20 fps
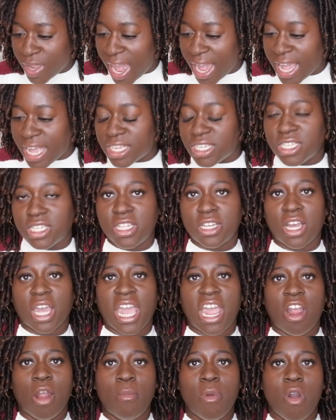I guess the
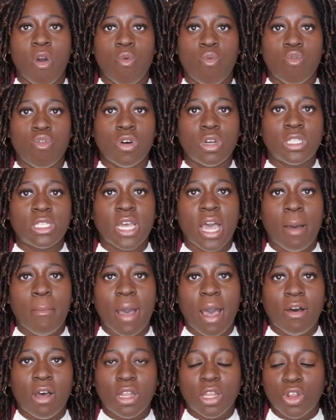caramel woods come
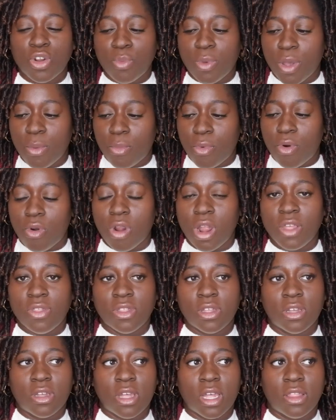out a little bit more
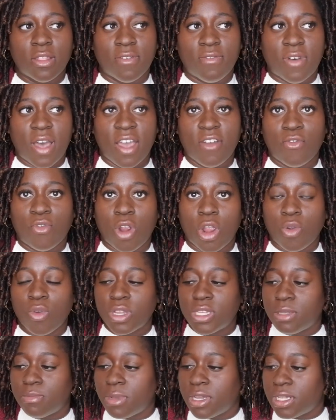in the in the fine
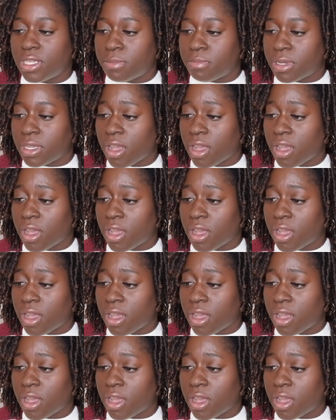fragrance mist.